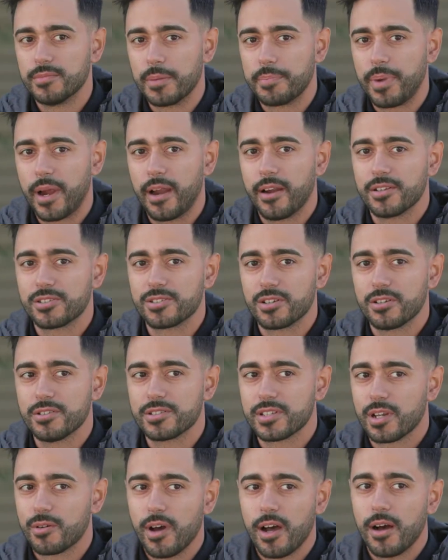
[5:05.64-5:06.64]
My parents are
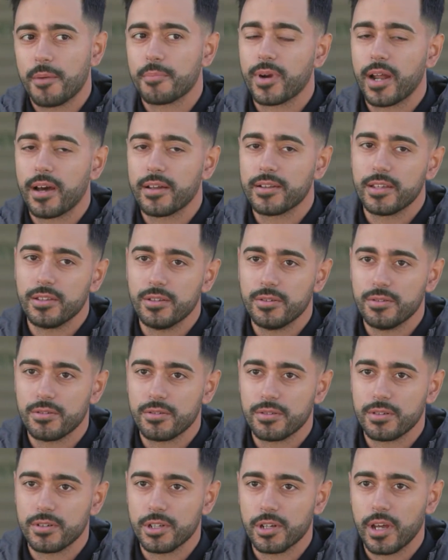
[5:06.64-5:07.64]
always like, wow, I'm proud that
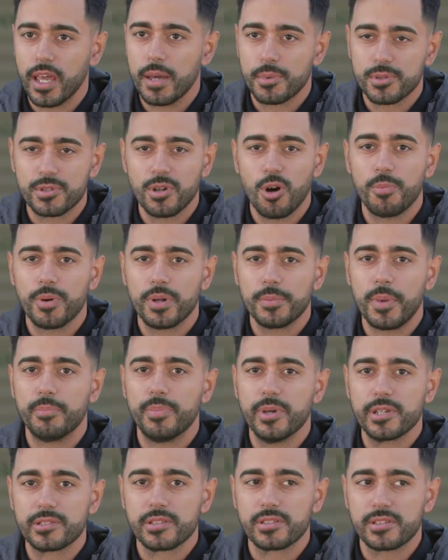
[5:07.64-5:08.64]
you're able to open up a
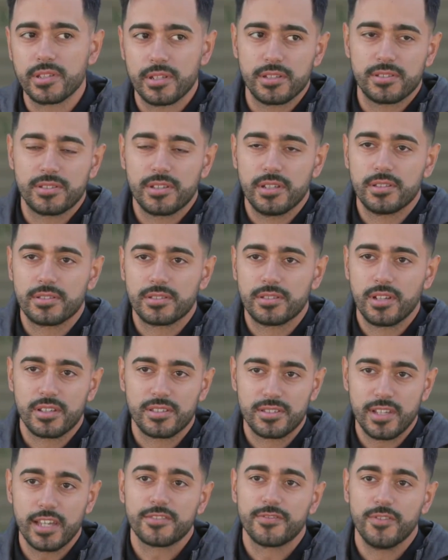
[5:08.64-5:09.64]
business and a
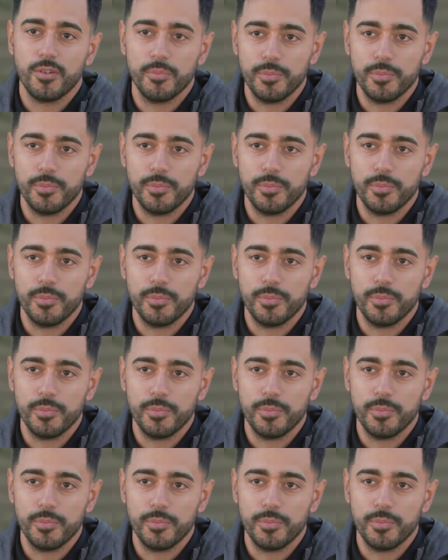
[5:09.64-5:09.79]
successful